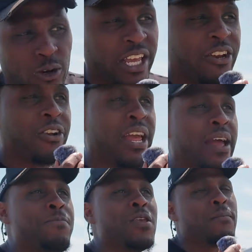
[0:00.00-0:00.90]
on the
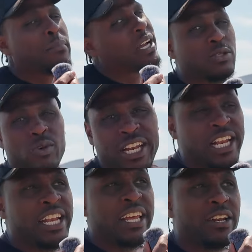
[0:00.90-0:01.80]
internet. Because we're
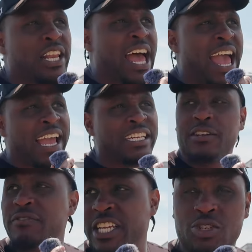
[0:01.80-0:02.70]
in the
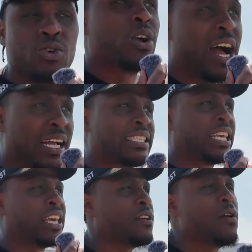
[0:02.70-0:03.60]
age of digital
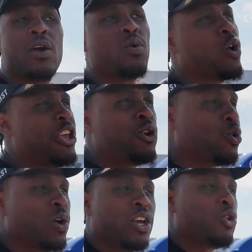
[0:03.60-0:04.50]
content where
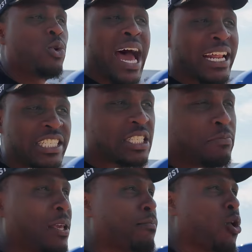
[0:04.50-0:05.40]
you gotta
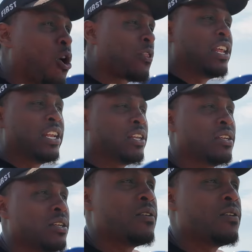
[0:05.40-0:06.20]
just be more than